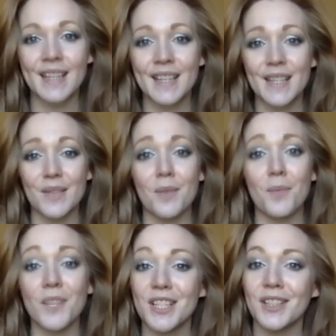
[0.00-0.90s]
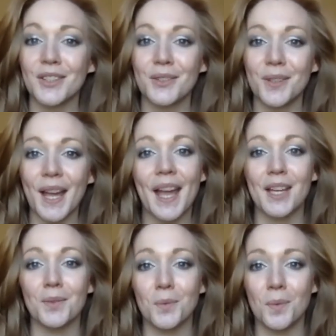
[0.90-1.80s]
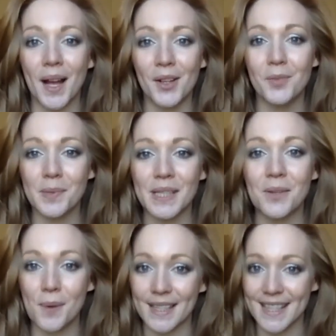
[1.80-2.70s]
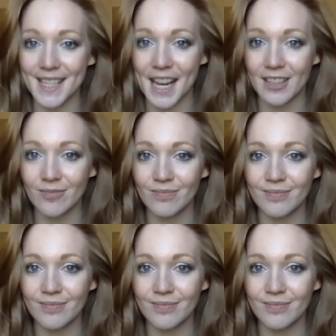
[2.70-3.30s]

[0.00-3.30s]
So I'm wishing you a Wellbeing Wednesday,